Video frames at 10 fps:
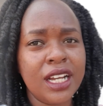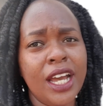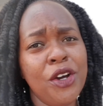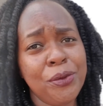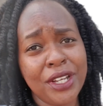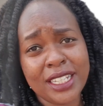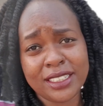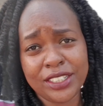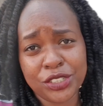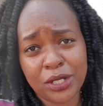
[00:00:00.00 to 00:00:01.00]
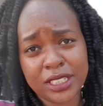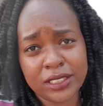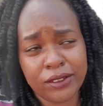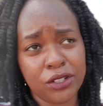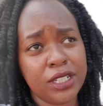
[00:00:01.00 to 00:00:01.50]
I hope you guys enjoyed this
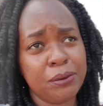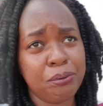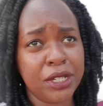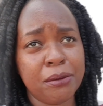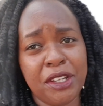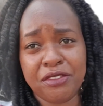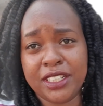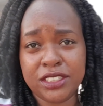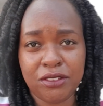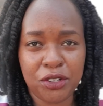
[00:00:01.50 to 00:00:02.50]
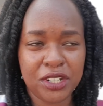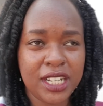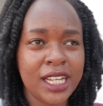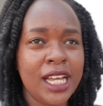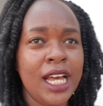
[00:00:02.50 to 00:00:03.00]
vlog, being my first vlog.
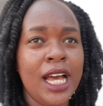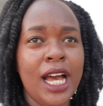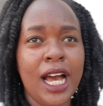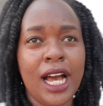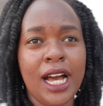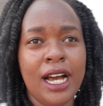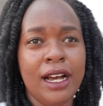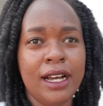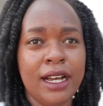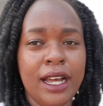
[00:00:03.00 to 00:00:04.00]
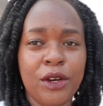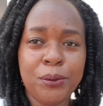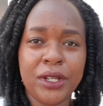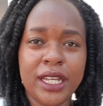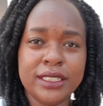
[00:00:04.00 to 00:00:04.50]
I hope
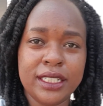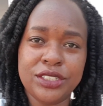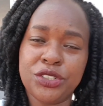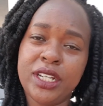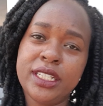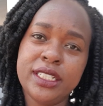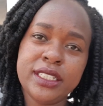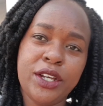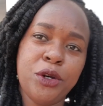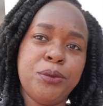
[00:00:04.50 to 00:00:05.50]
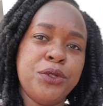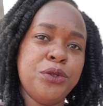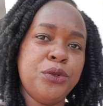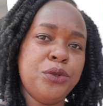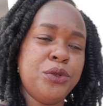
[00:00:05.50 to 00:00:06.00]
you guys enjoyed it. I hope
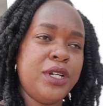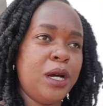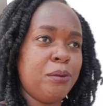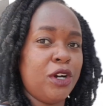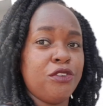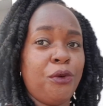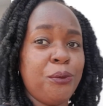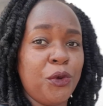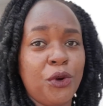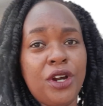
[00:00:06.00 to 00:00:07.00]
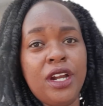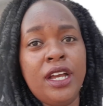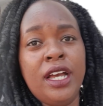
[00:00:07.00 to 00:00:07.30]
you come back for more.